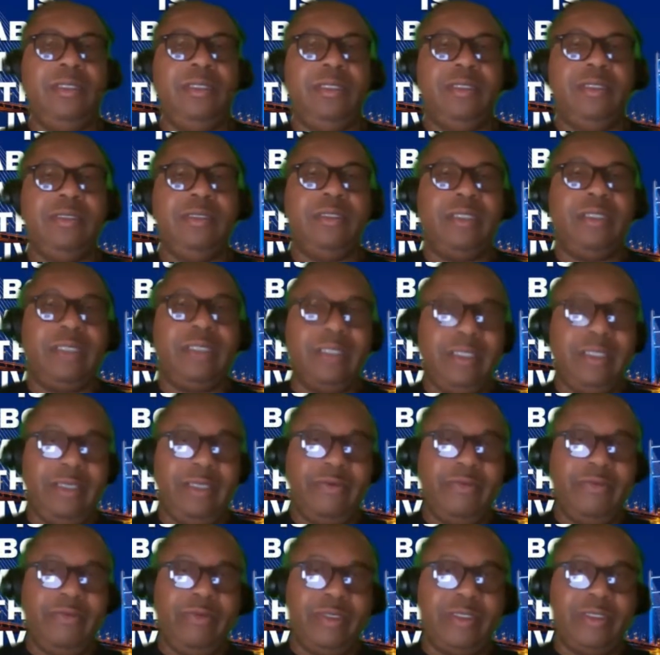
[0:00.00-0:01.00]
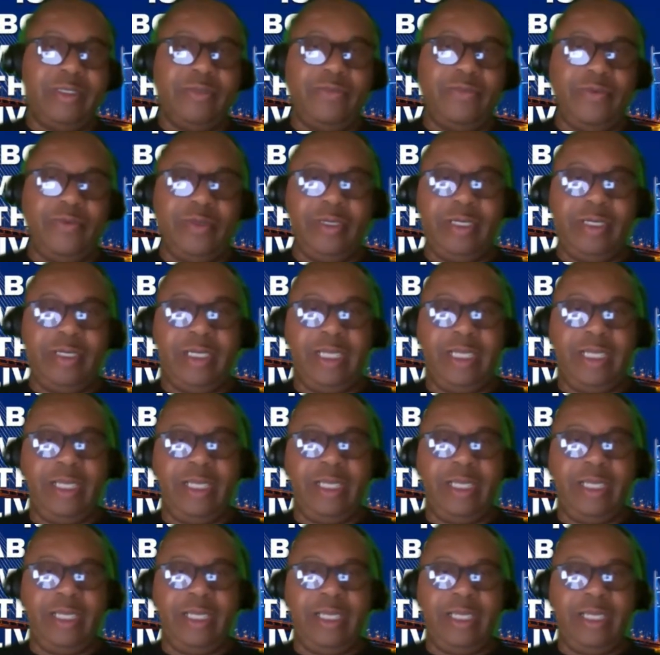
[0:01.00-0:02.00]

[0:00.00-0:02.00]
so they can live a richer, fuller life.